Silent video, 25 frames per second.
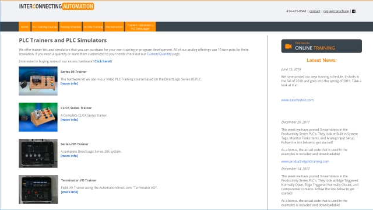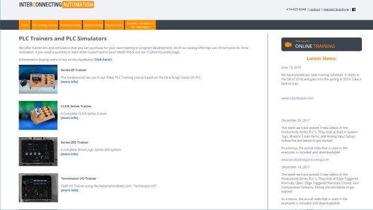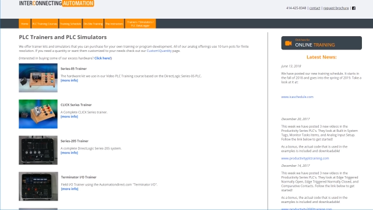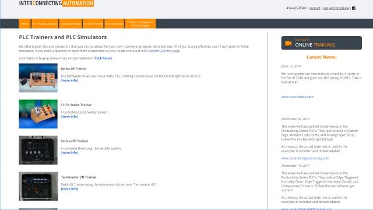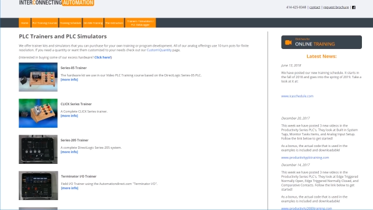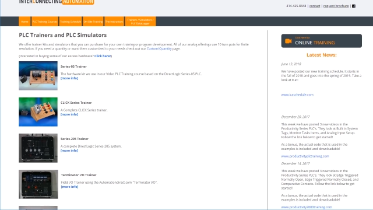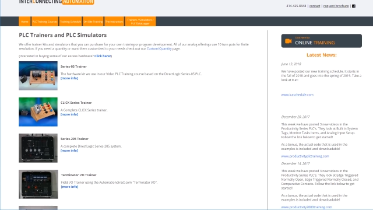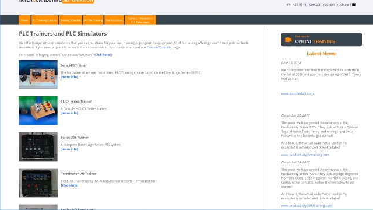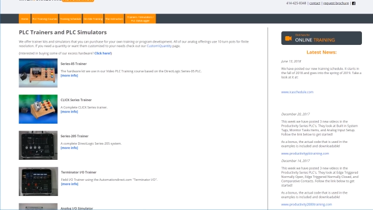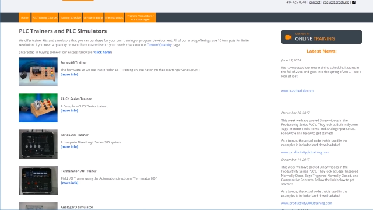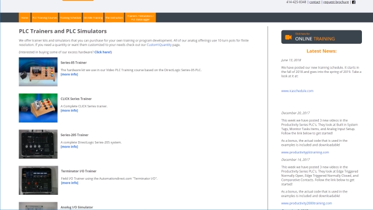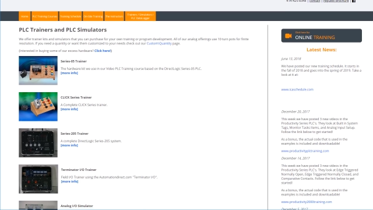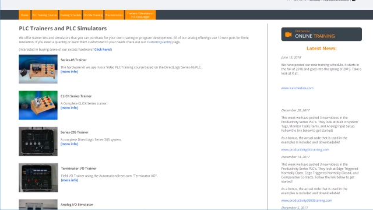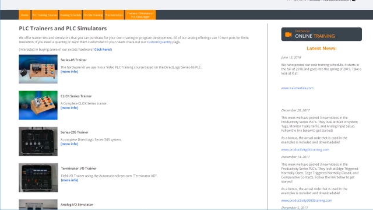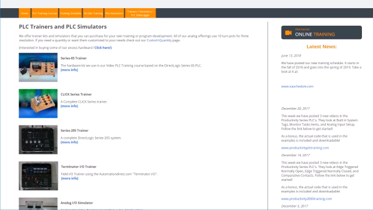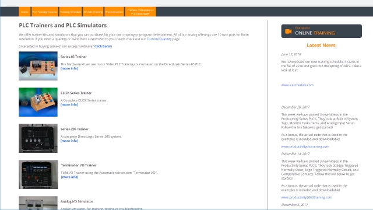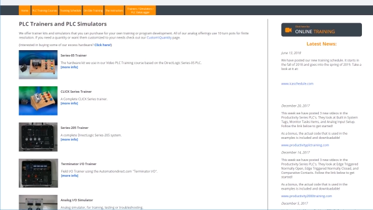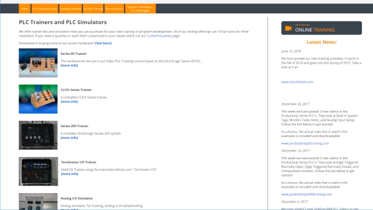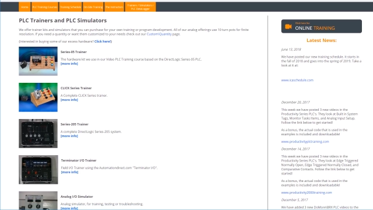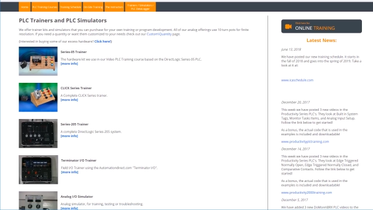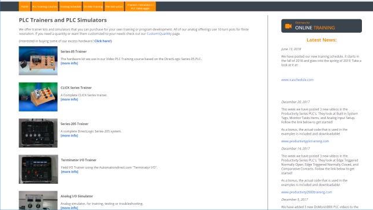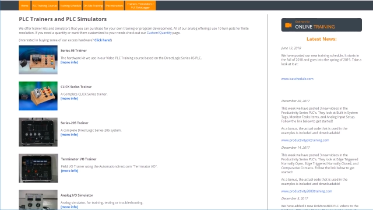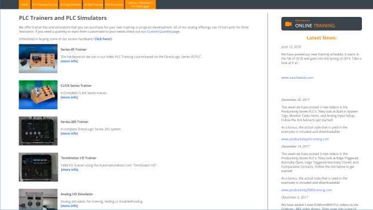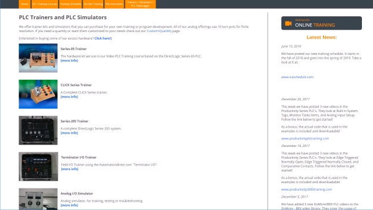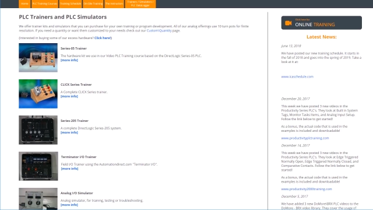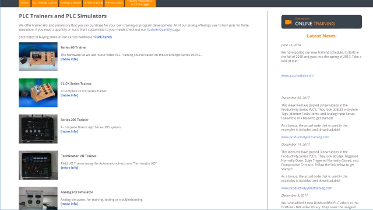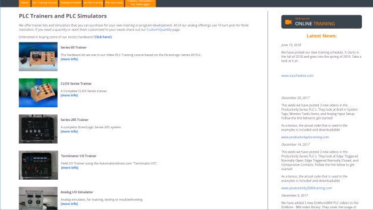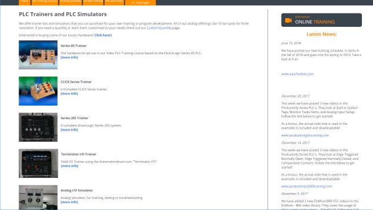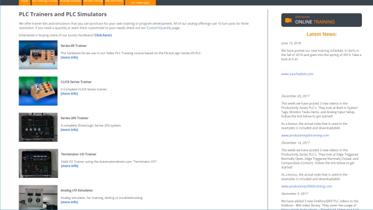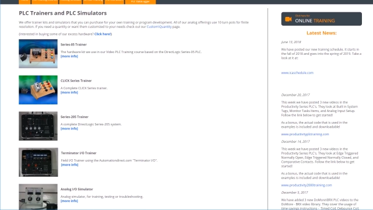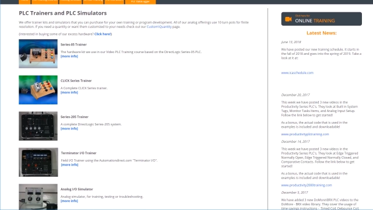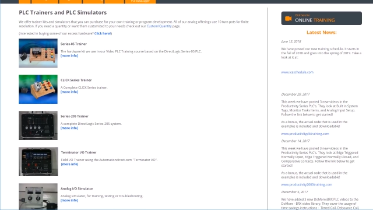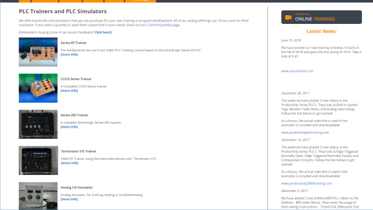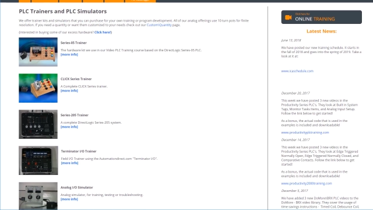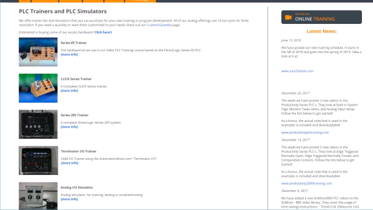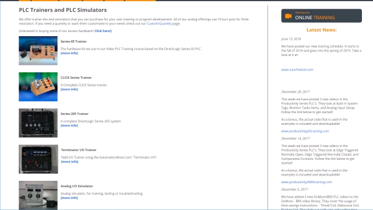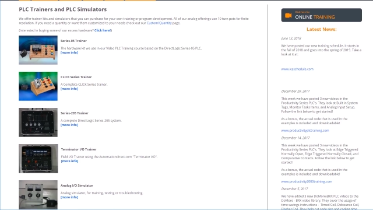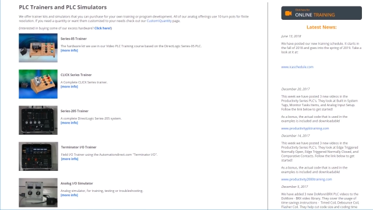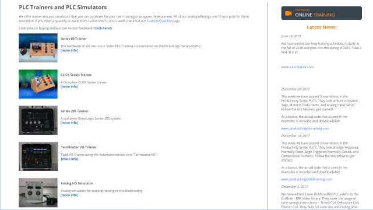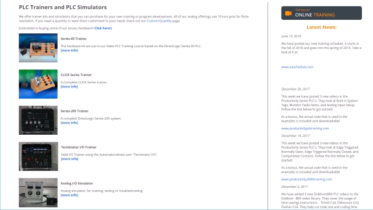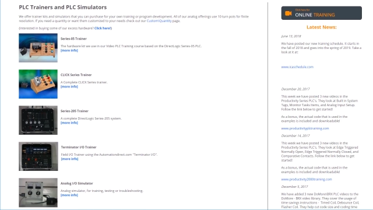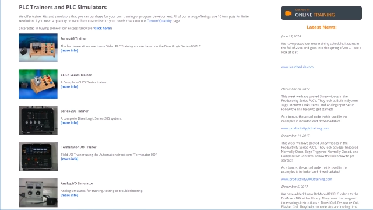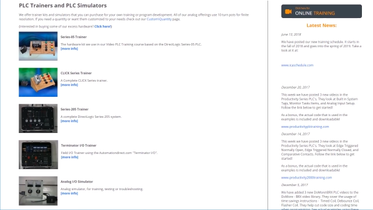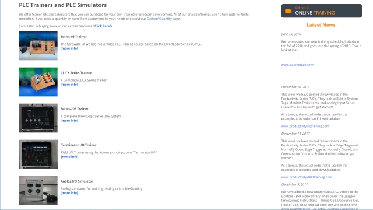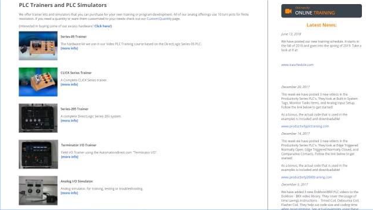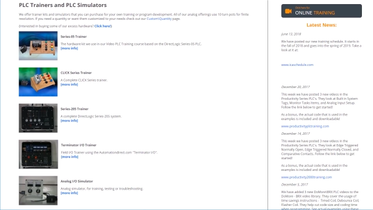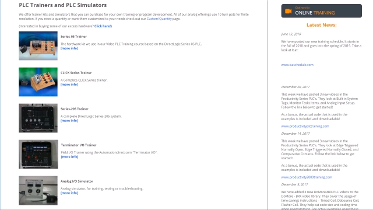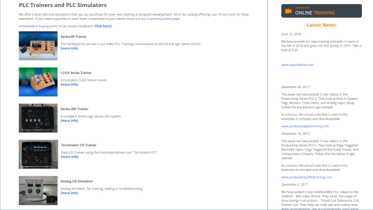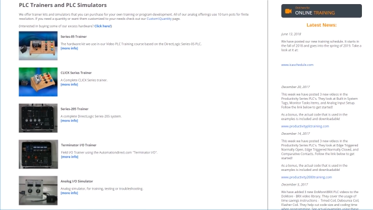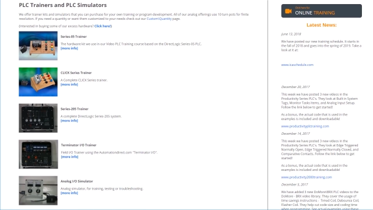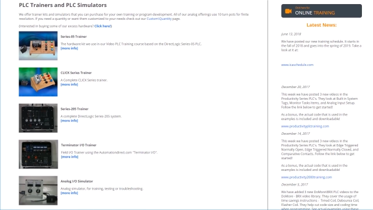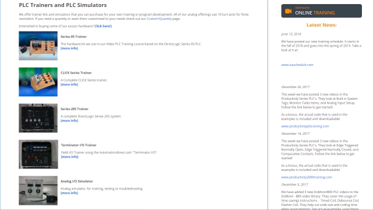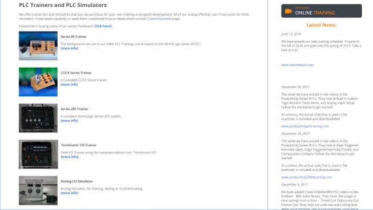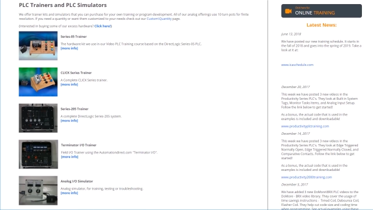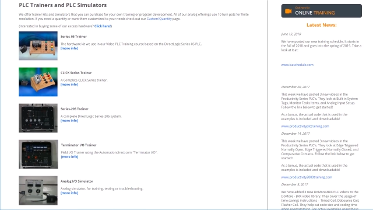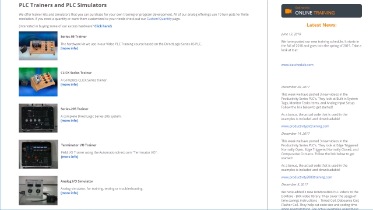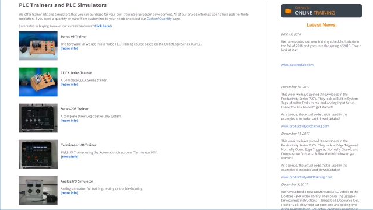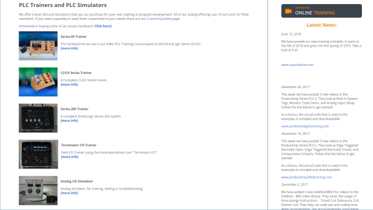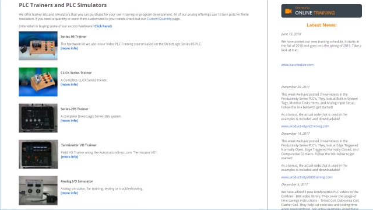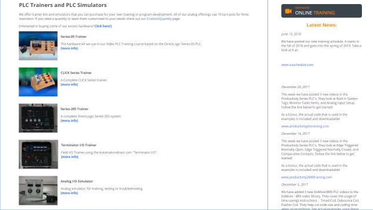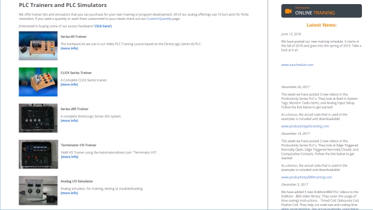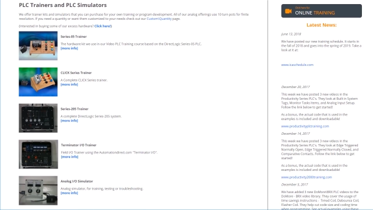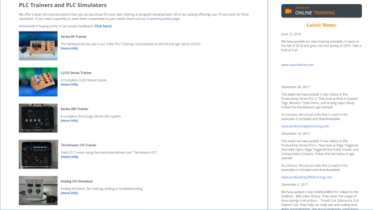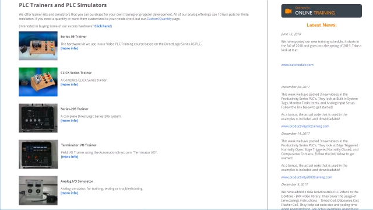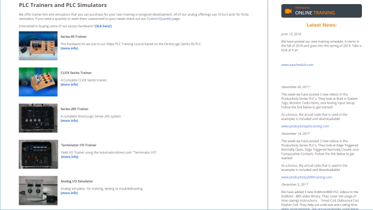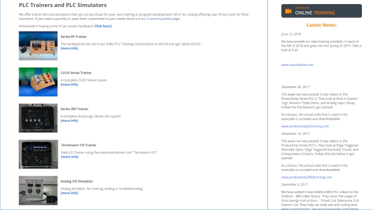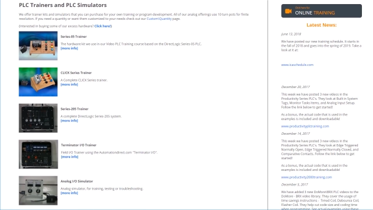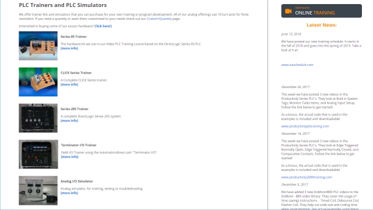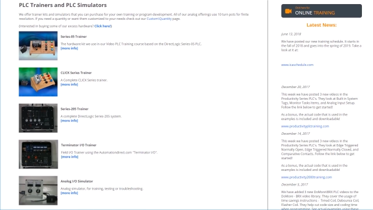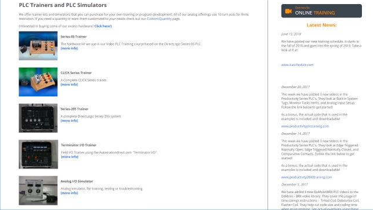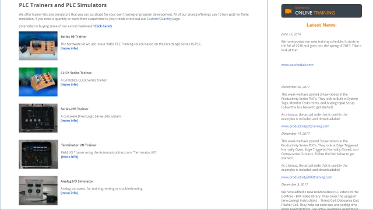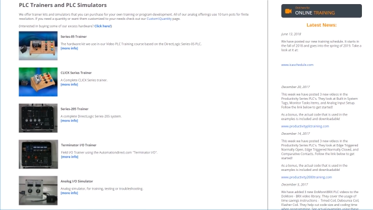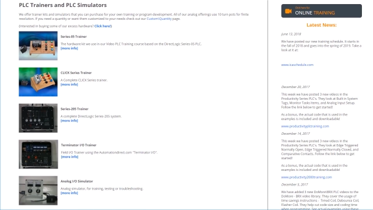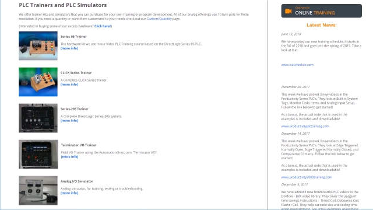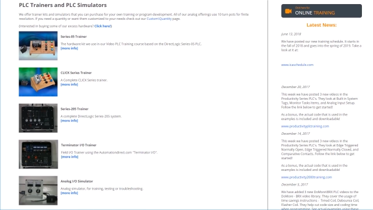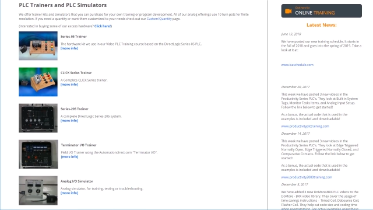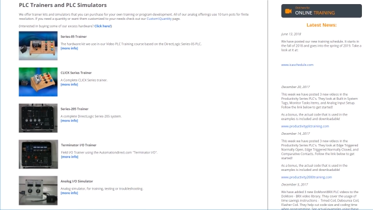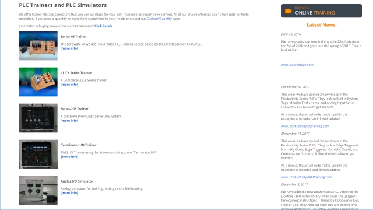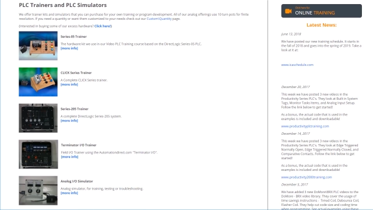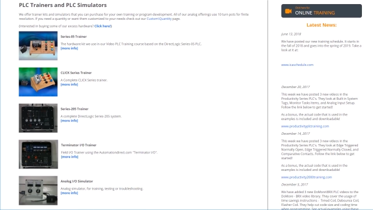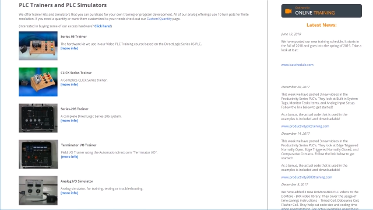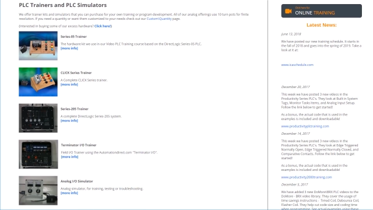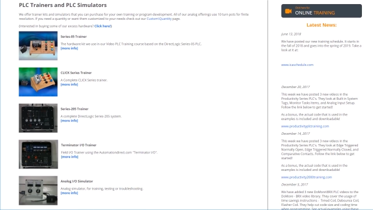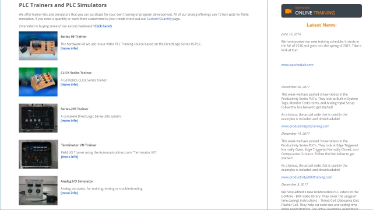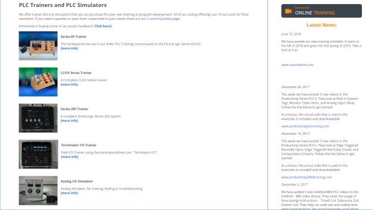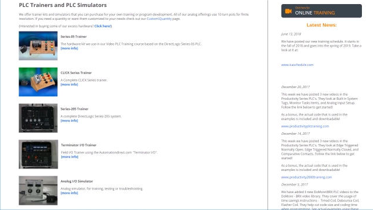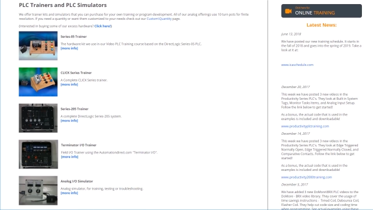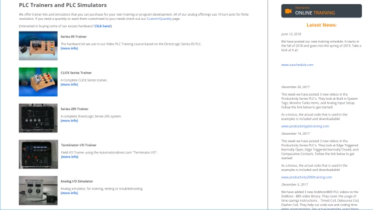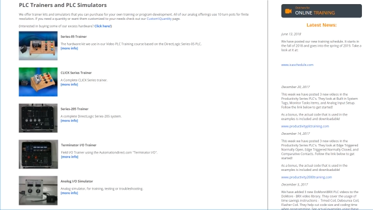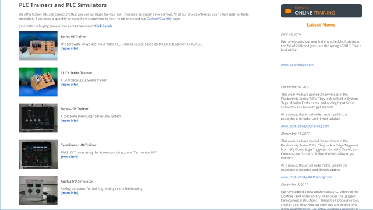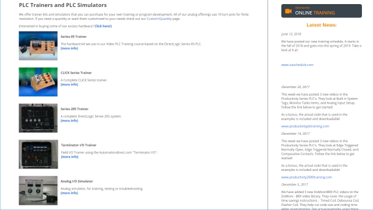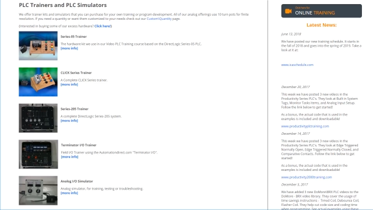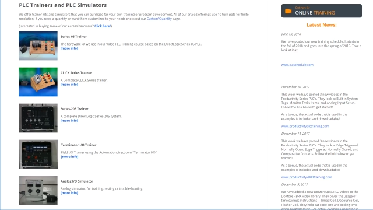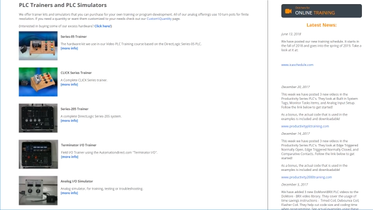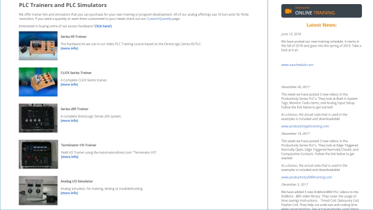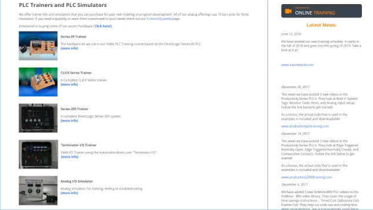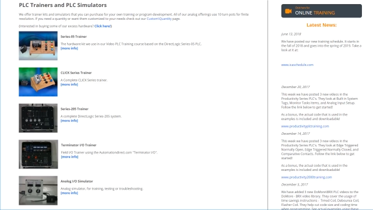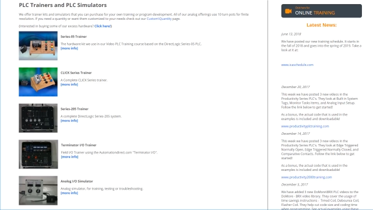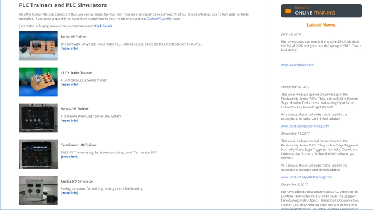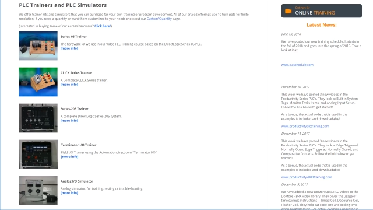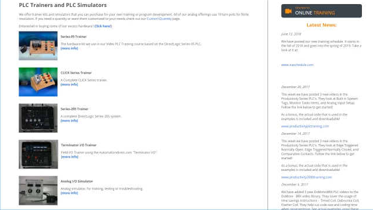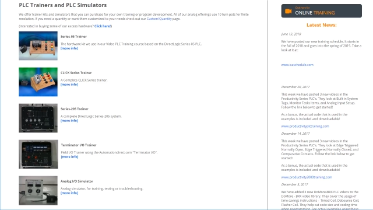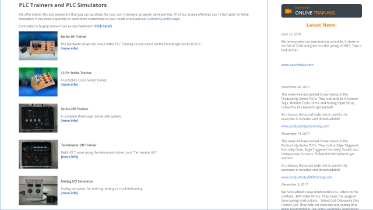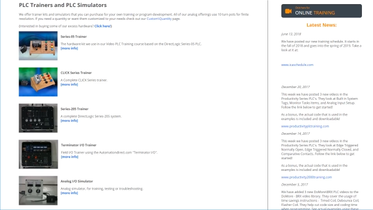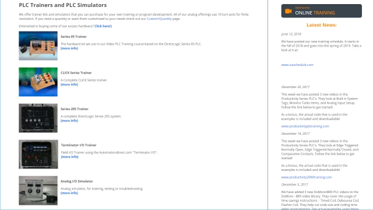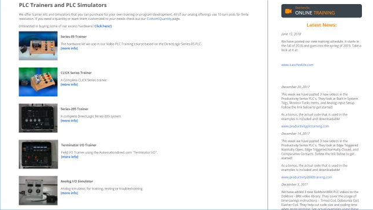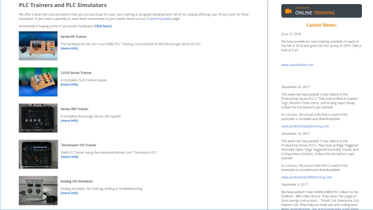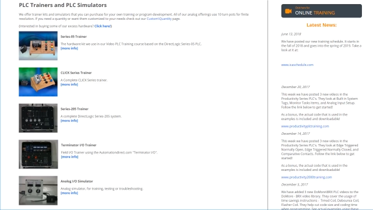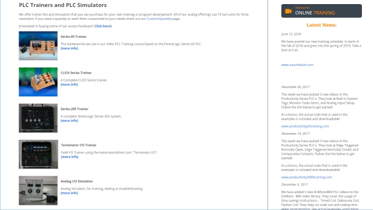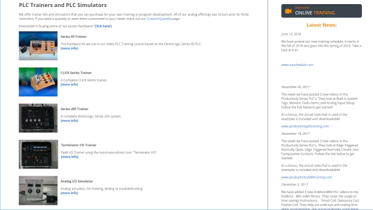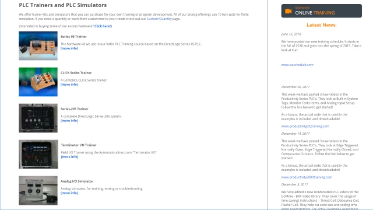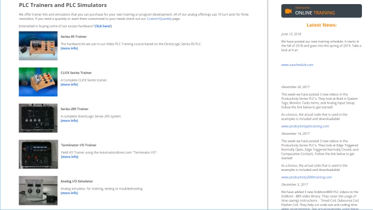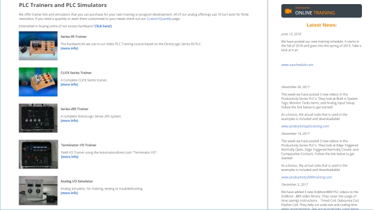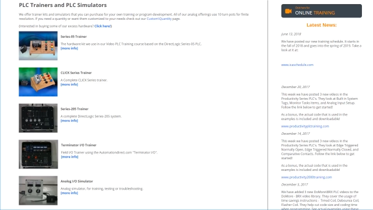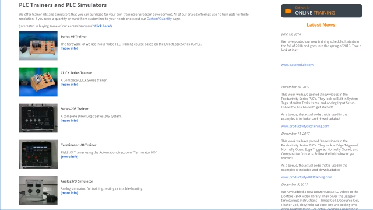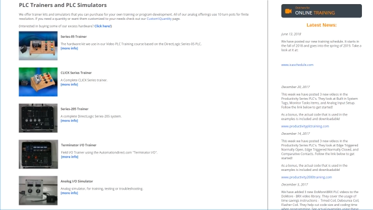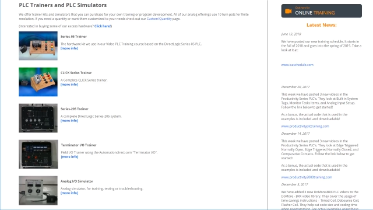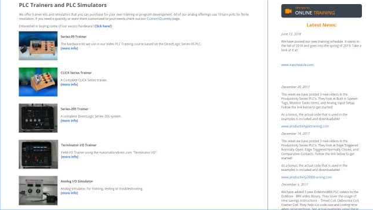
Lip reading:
No face is visible, so there are no lips to read.